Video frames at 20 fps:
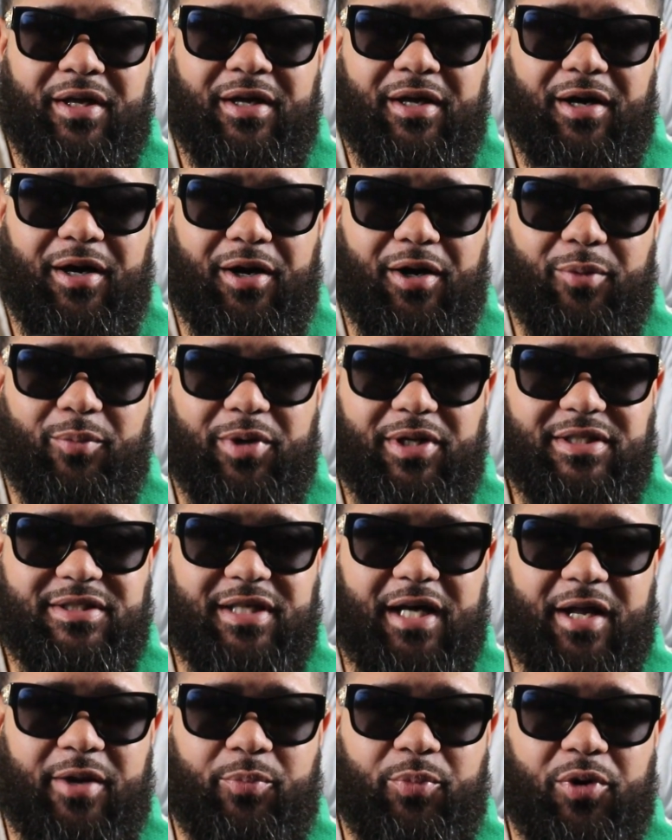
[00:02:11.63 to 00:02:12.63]
um, but he's
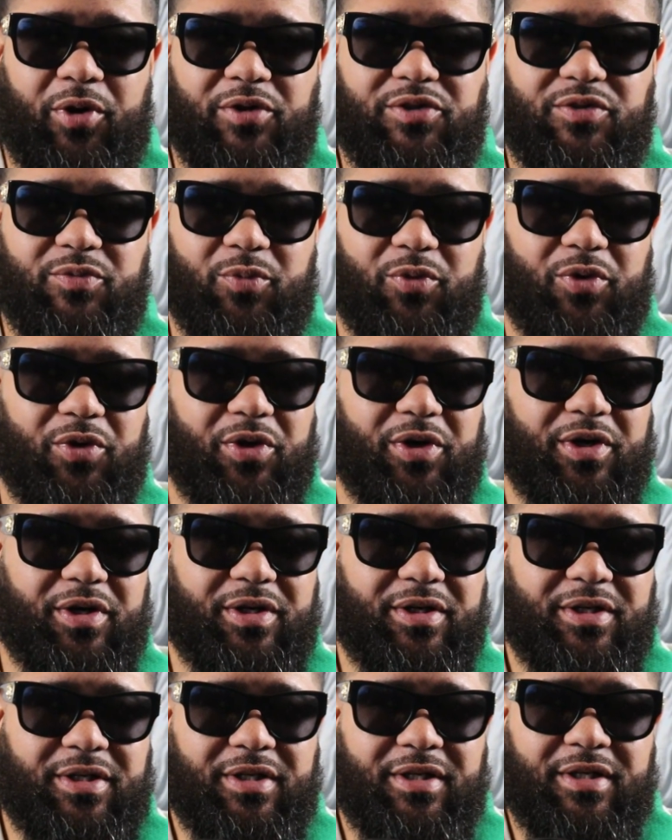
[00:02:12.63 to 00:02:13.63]
out of Baltimore.
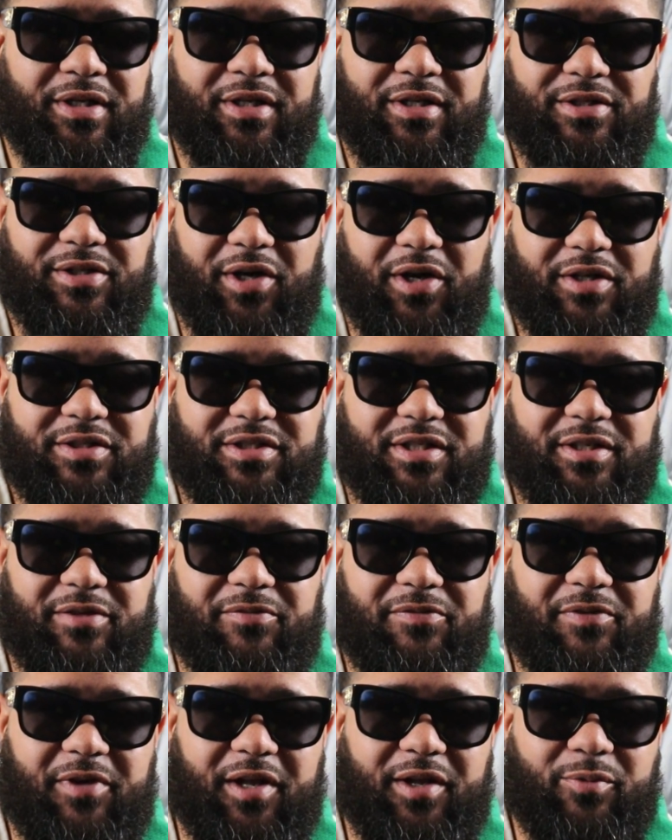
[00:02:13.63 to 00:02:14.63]
Dark skinned
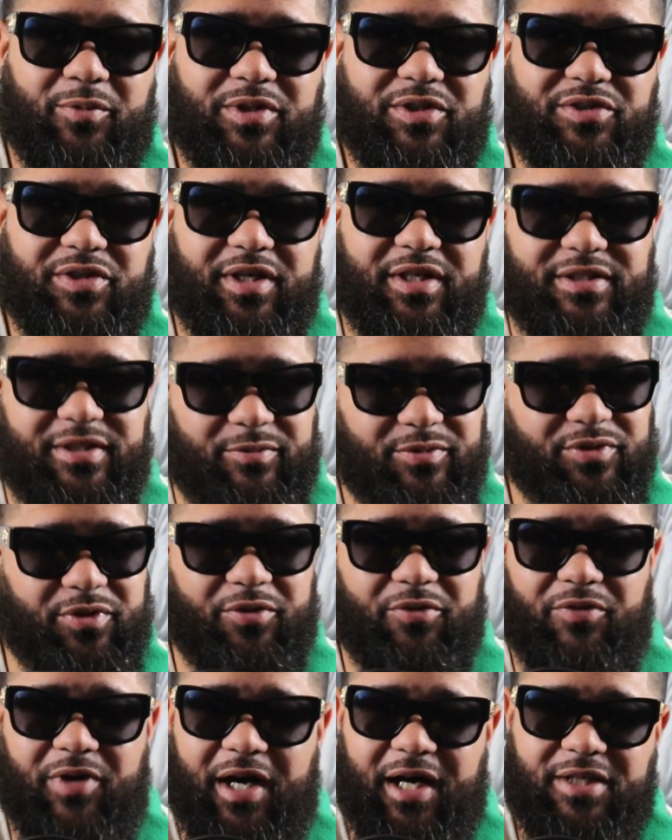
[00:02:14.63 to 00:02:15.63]
fella with dreads. He was on the
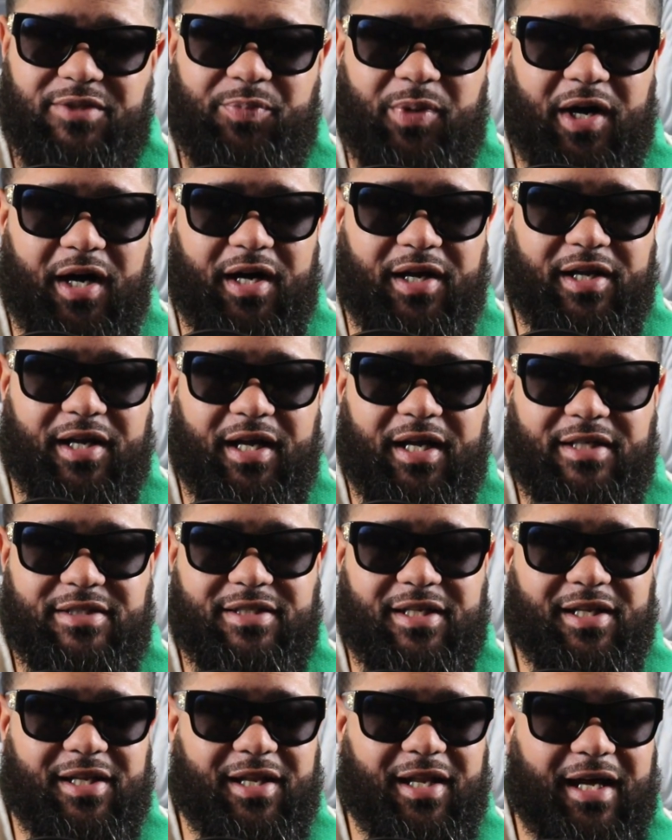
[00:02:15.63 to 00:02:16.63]
Rise podcast
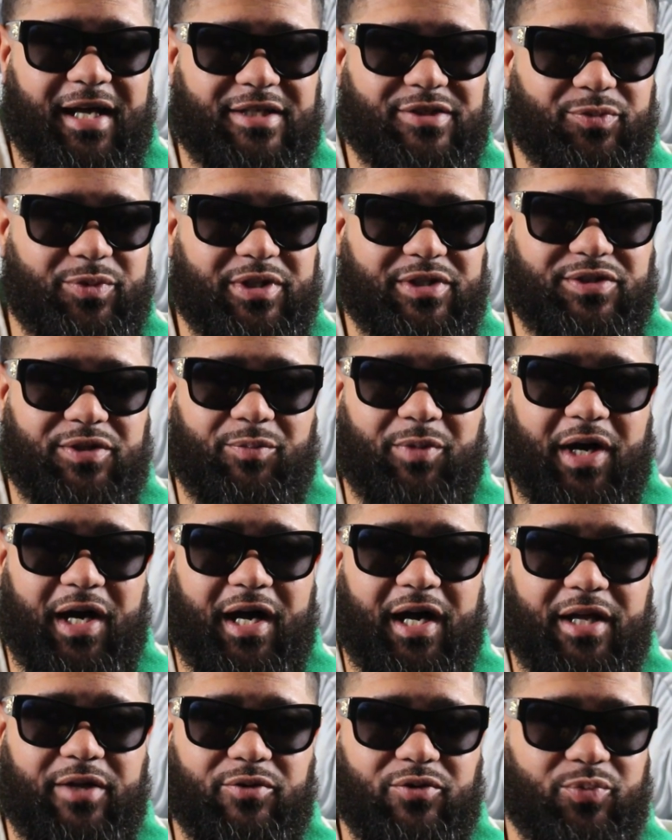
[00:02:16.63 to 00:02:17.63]
last week talking about how
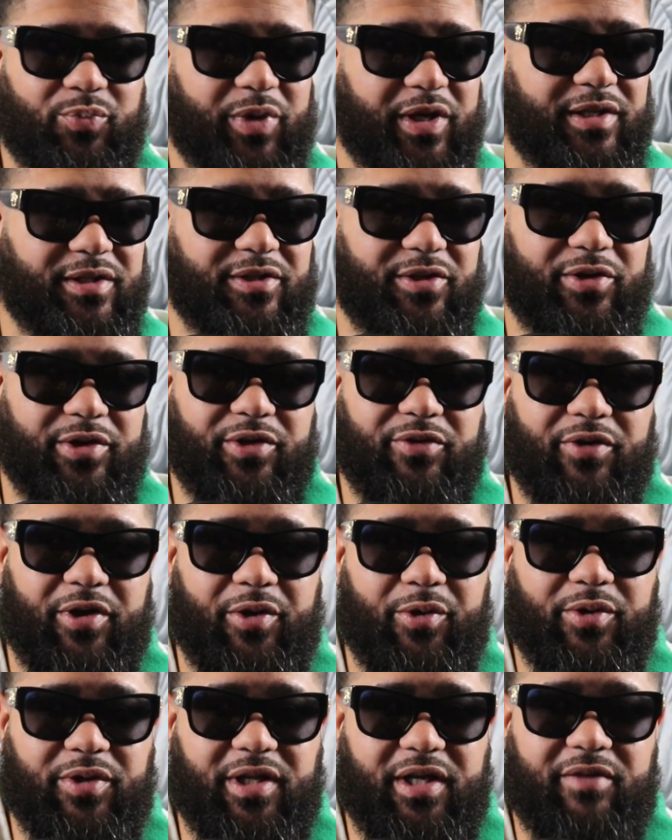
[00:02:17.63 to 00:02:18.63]
he was betting 30 grand
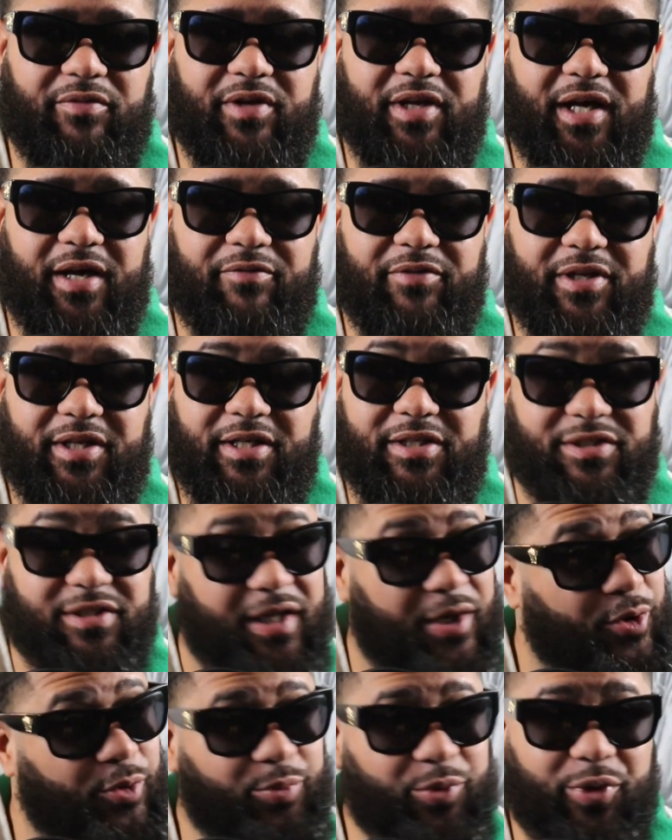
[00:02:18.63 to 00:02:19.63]
on David Avanesyan. I
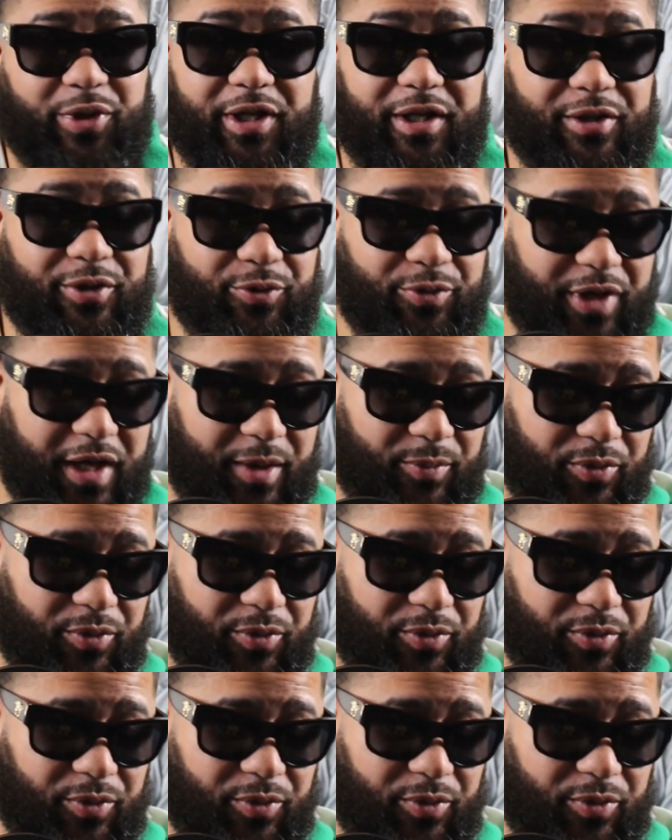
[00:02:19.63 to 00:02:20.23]
hope you didn't do that,